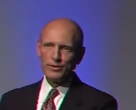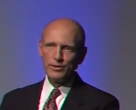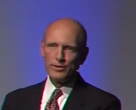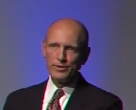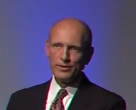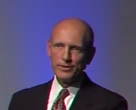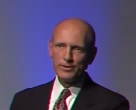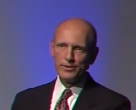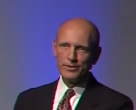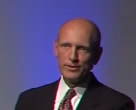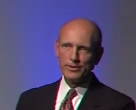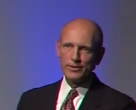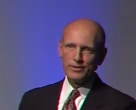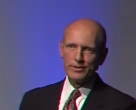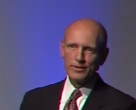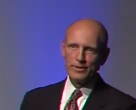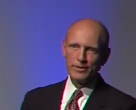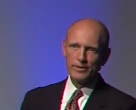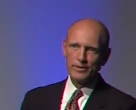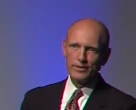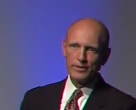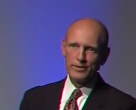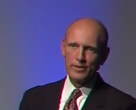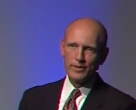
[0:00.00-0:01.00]

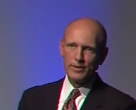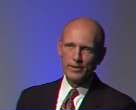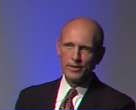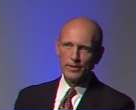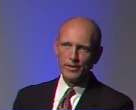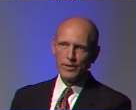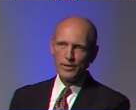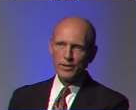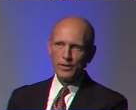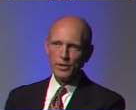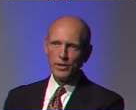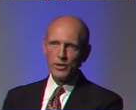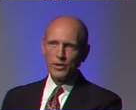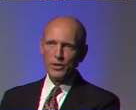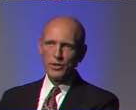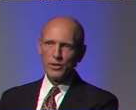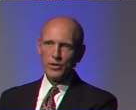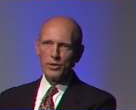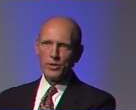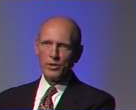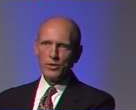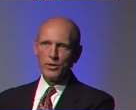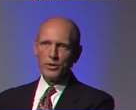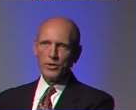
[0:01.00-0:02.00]

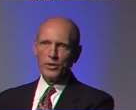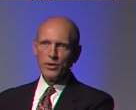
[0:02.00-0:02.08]
(silence)